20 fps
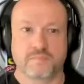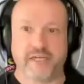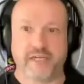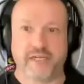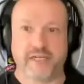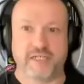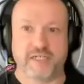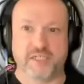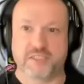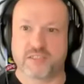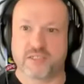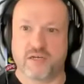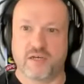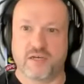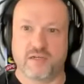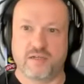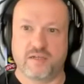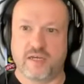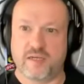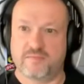just saw
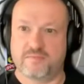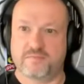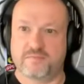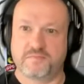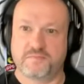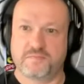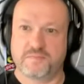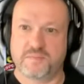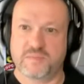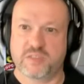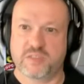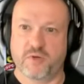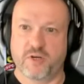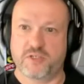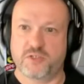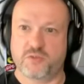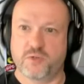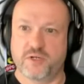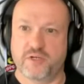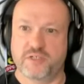someone on
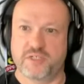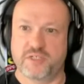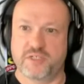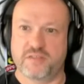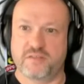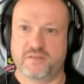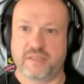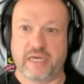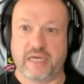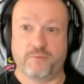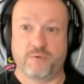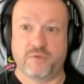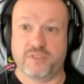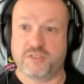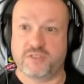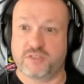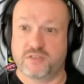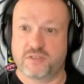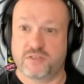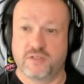Twitter that
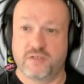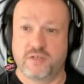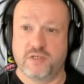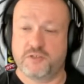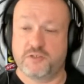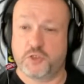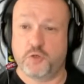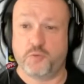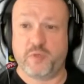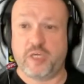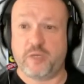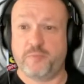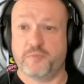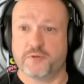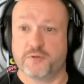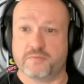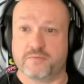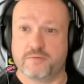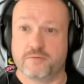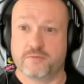was 2
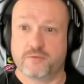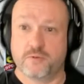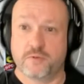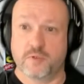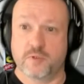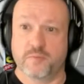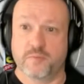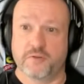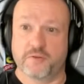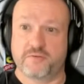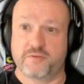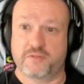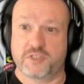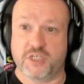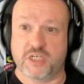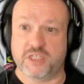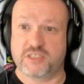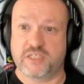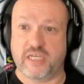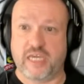people who were both
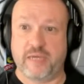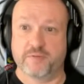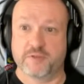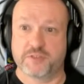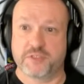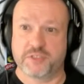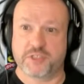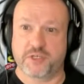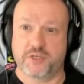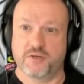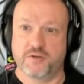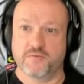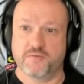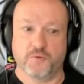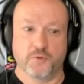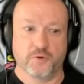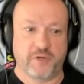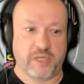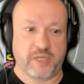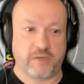just able to secure
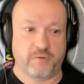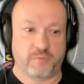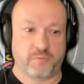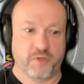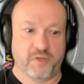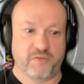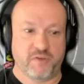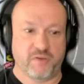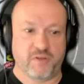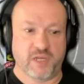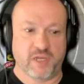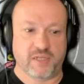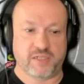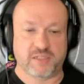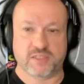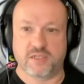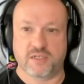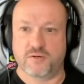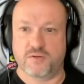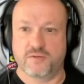4-day with preview night.
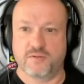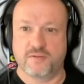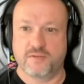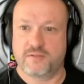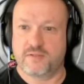So